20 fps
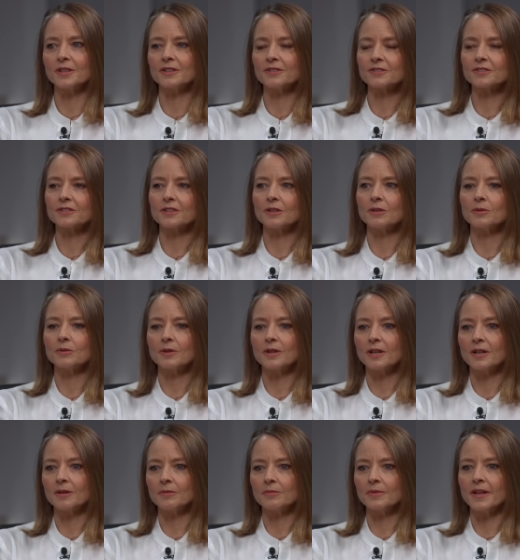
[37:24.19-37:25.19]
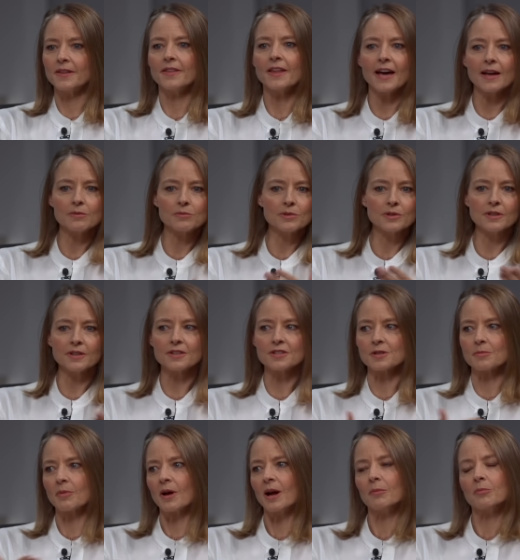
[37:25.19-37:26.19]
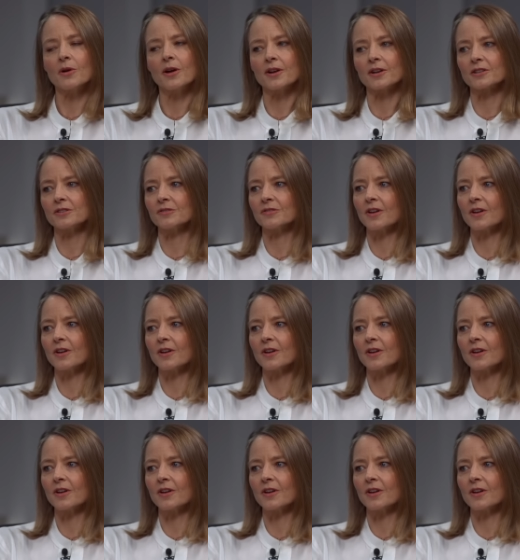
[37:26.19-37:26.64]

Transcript: And so, um, and that really is a byproduct